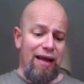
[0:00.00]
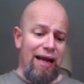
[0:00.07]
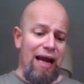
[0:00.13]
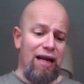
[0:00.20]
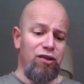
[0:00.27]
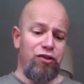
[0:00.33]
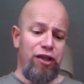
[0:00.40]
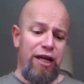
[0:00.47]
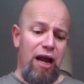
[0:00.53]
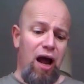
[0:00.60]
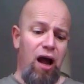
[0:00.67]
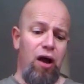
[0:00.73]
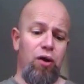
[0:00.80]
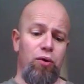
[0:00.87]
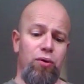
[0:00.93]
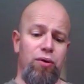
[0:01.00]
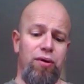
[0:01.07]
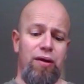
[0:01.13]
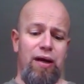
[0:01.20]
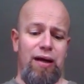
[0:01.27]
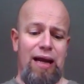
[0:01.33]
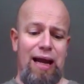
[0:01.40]
they actually
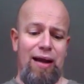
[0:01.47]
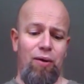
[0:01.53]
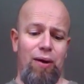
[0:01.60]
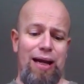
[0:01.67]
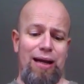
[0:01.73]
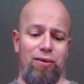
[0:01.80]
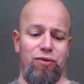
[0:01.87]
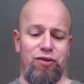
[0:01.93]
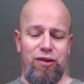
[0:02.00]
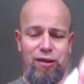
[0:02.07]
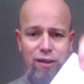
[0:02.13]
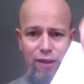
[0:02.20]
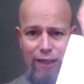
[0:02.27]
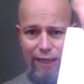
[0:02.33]
own an ale house